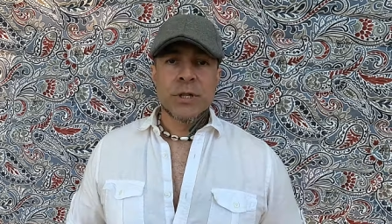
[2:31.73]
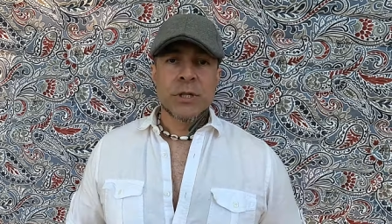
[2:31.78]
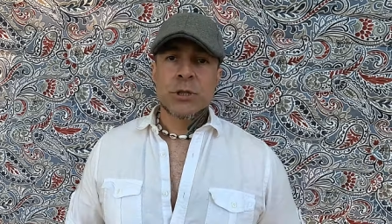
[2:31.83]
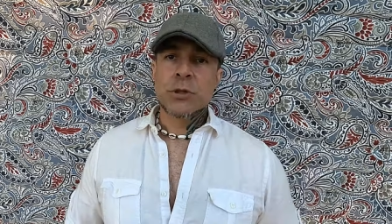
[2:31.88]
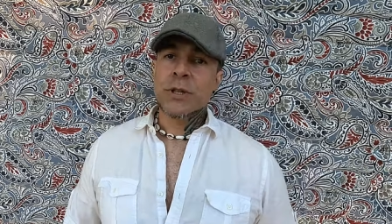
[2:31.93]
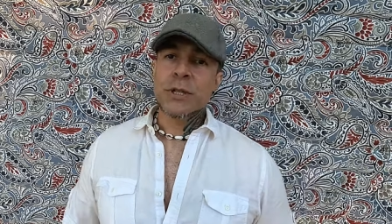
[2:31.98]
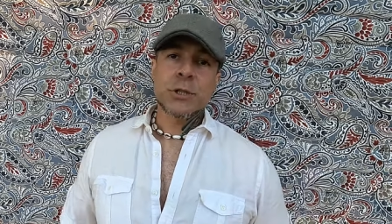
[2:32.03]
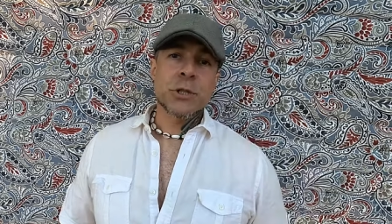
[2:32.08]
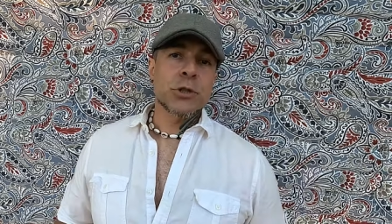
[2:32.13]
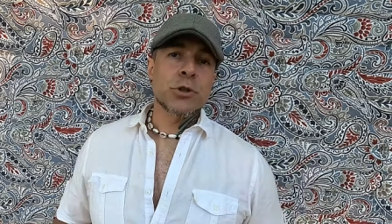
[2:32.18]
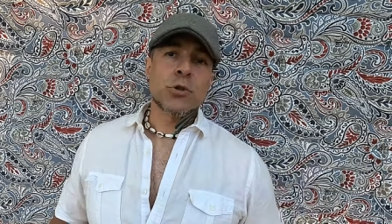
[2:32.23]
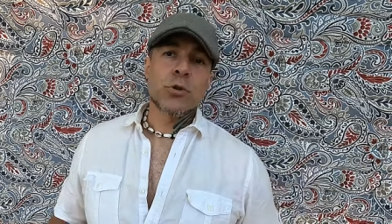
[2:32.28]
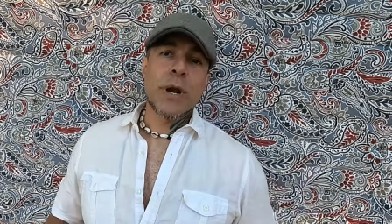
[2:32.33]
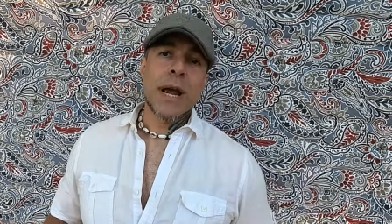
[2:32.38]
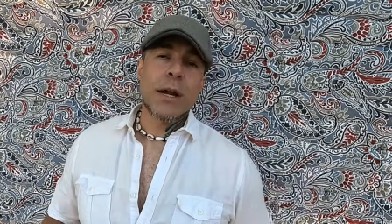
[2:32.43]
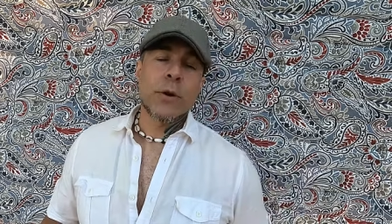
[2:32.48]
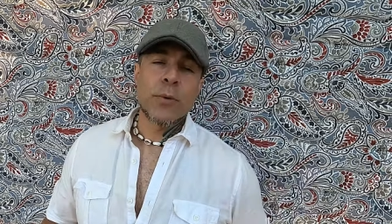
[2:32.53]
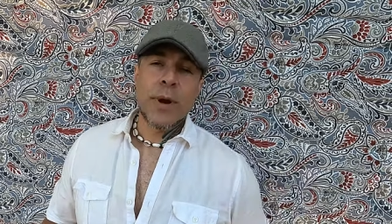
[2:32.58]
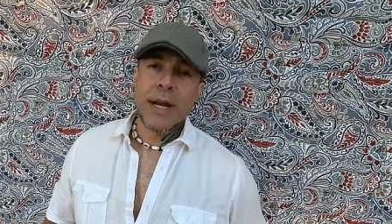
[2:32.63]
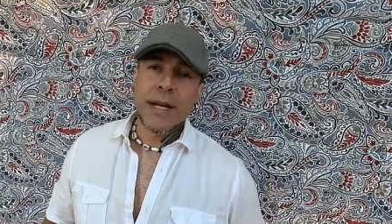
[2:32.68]
So let's just
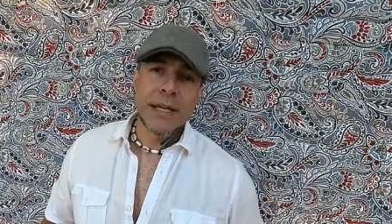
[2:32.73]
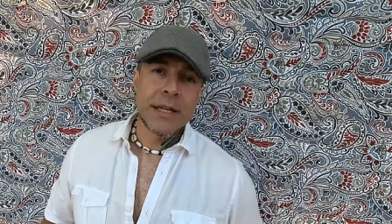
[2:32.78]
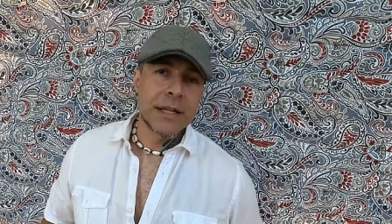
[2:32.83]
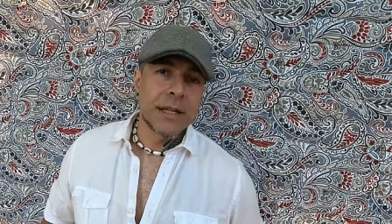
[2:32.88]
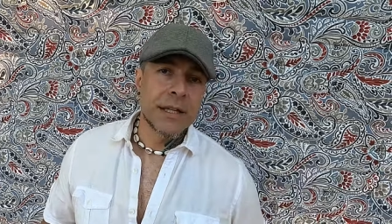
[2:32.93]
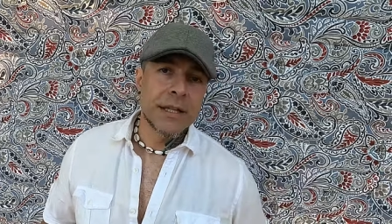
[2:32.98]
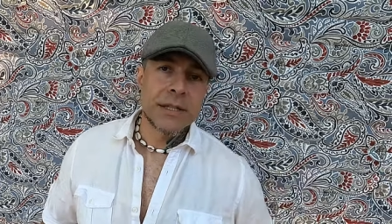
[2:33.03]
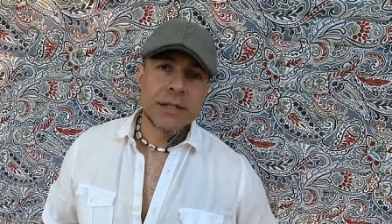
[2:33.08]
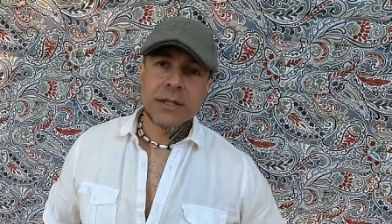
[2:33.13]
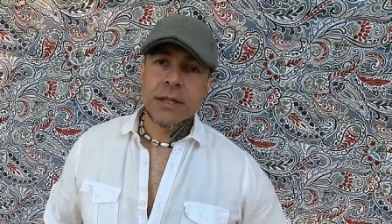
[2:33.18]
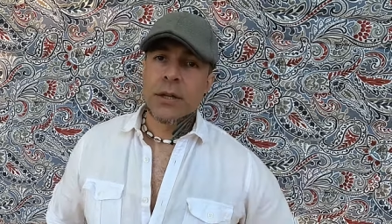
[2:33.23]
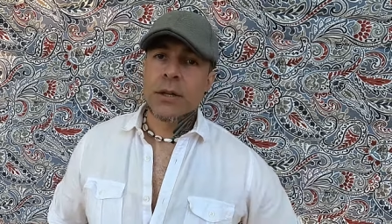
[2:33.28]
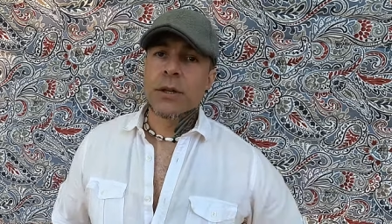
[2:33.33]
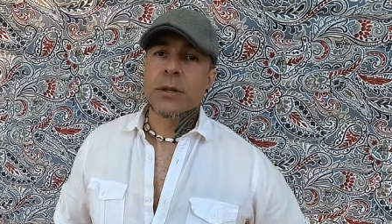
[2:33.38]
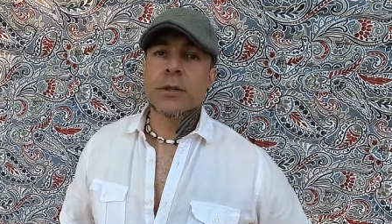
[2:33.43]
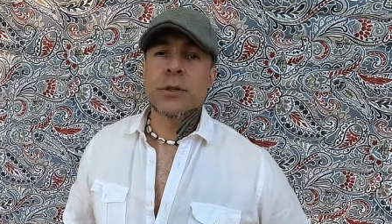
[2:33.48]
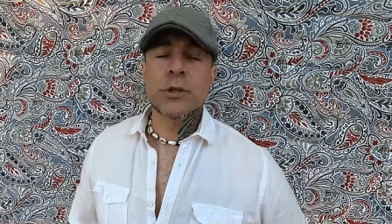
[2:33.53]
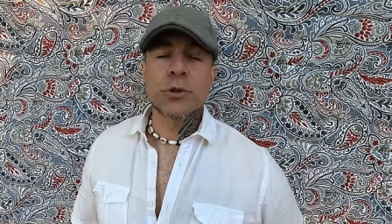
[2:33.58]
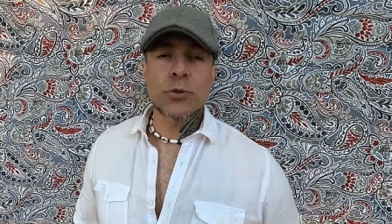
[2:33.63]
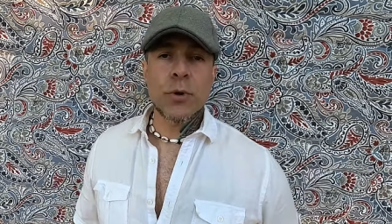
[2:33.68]
crack right into this
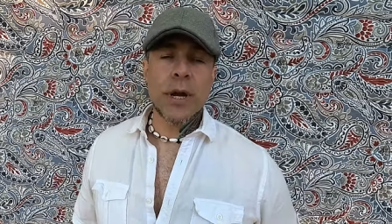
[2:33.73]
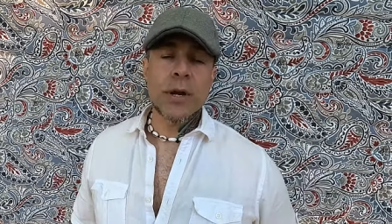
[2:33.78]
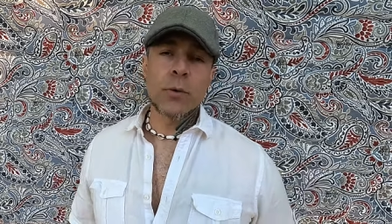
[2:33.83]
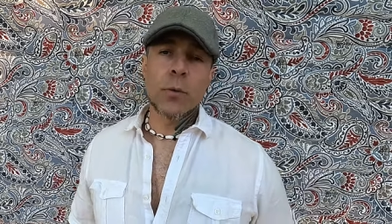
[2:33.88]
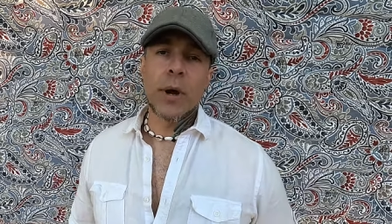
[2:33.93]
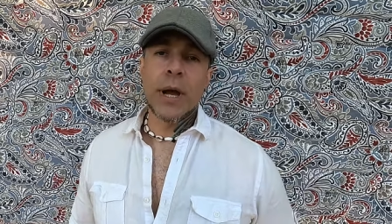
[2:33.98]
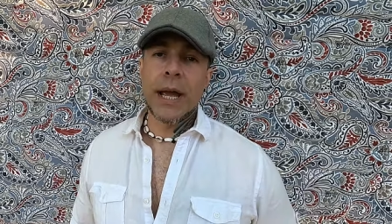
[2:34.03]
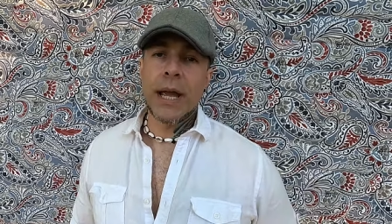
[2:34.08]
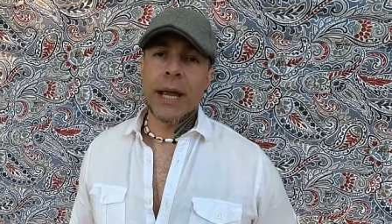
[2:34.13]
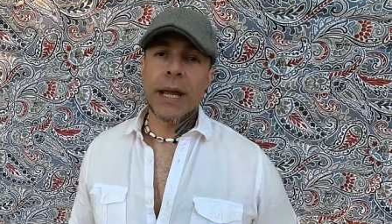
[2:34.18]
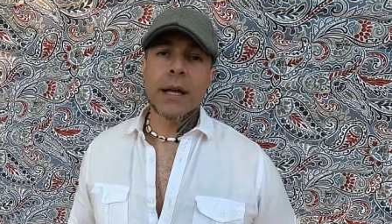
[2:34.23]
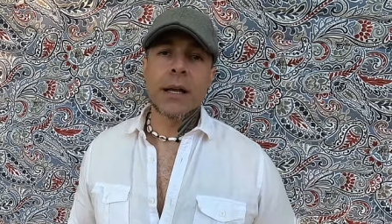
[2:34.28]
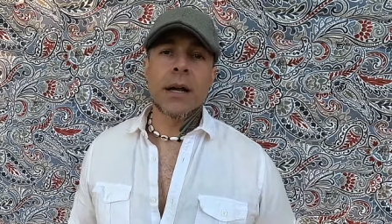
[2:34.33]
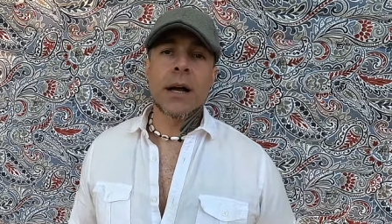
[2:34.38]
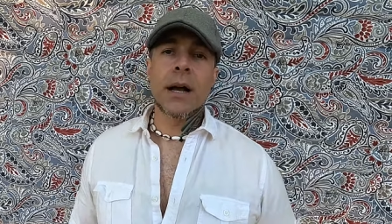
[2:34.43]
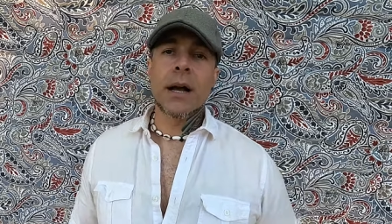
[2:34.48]
straight away.